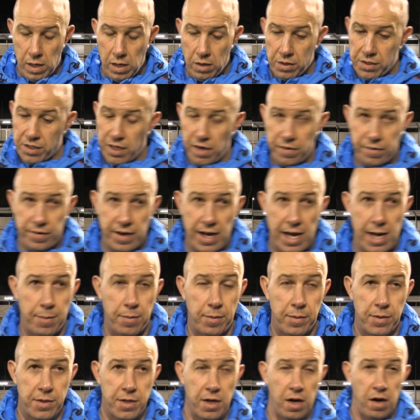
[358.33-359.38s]
Well, a tough
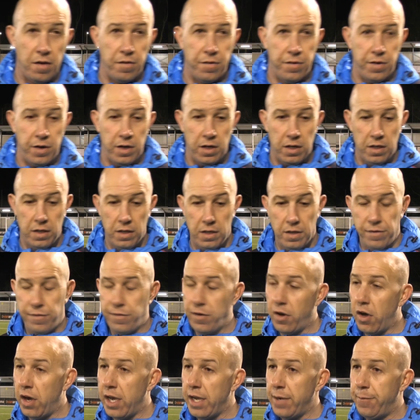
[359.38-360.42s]
game. Dartford are
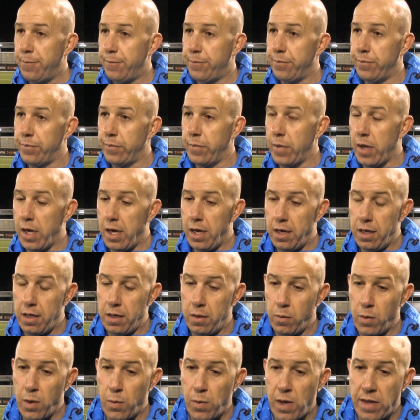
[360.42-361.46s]
flying.
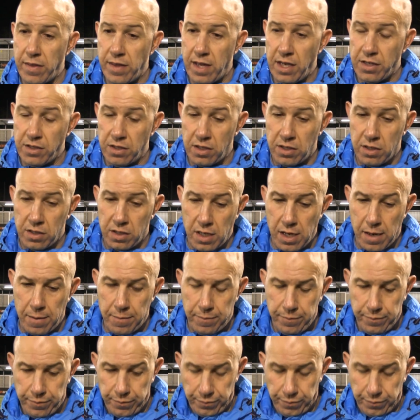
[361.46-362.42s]
We went there just a